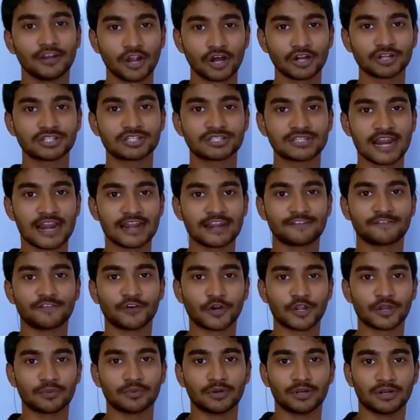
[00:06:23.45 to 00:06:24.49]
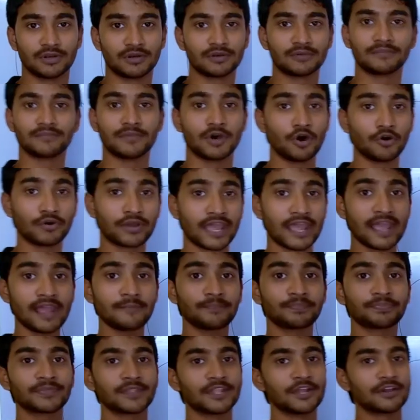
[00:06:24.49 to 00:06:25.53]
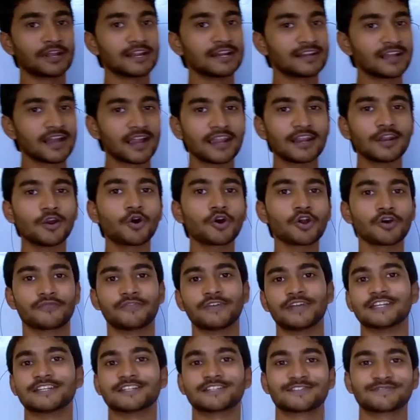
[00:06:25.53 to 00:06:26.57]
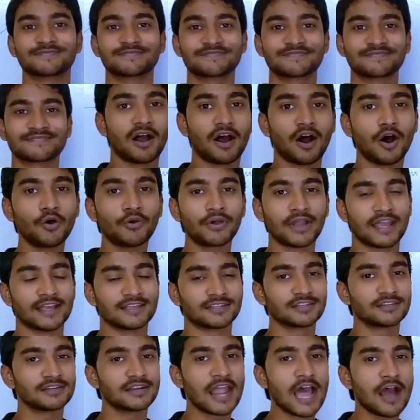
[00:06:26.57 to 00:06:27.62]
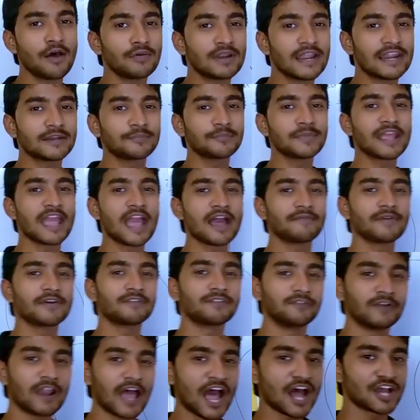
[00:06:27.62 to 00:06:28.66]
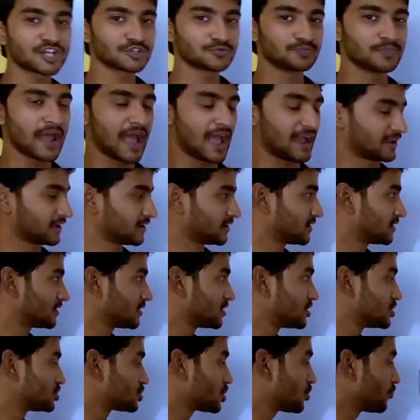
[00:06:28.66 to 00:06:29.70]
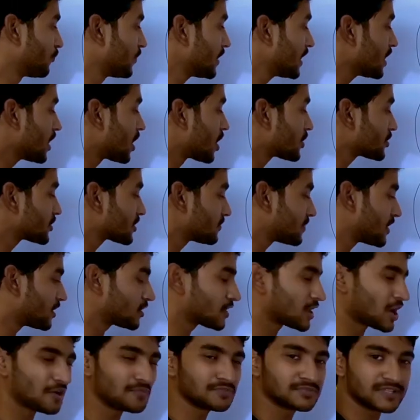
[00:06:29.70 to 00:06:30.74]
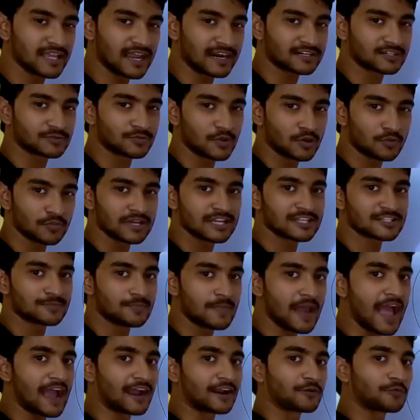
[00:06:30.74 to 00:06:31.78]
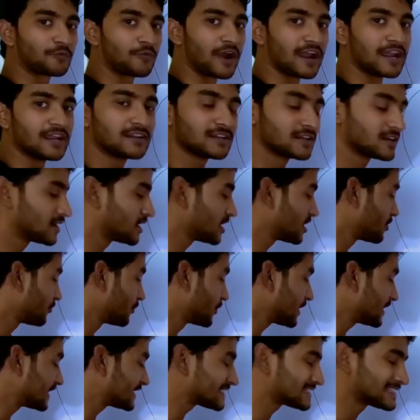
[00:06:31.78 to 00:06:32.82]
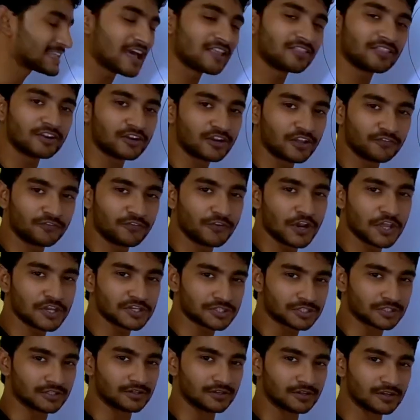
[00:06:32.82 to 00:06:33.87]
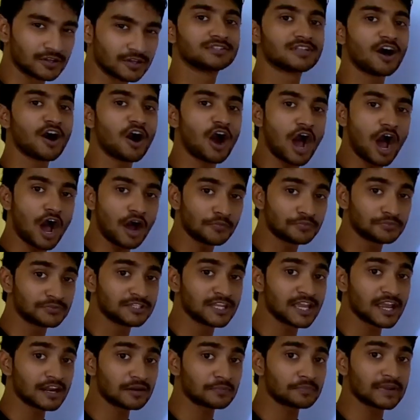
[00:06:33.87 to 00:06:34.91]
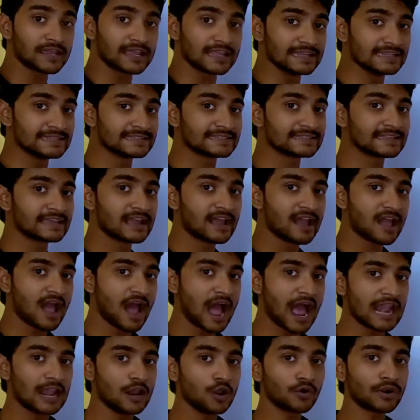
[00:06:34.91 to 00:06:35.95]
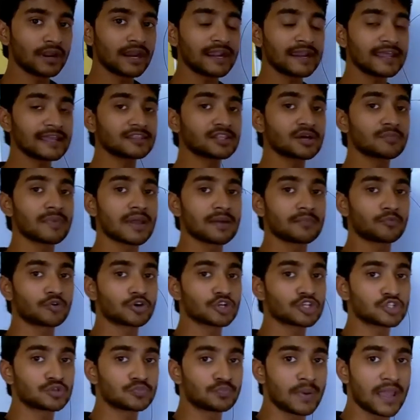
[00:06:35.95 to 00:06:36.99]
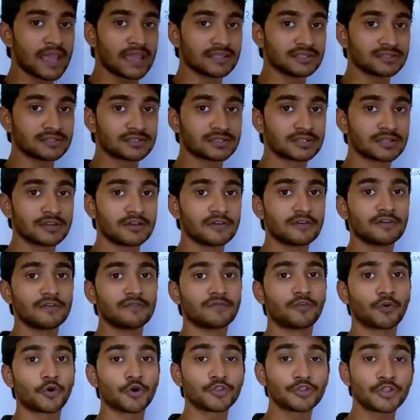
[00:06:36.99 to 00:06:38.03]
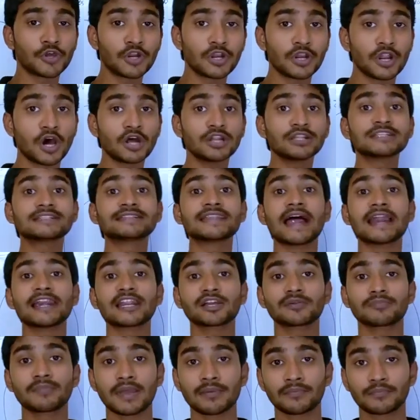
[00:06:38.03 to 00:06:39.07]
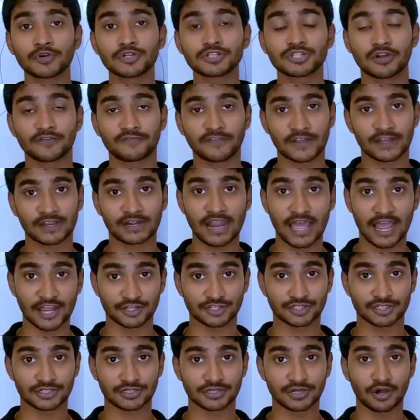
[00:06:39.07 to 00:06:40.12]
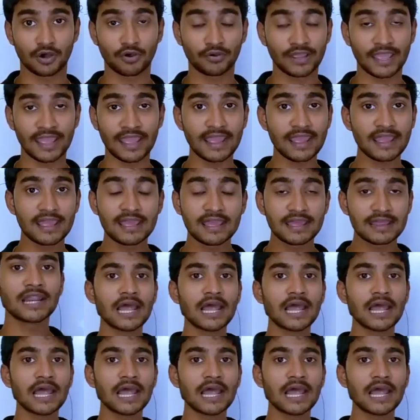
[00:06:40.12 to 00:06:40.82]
non-static variable. Okay, you can take a note of it. Okay, so now let me have a flashback. So we learned about objects few minutes back, right? We understand the definition. So object means allocating the memory space for the non-static members of a class. Okay,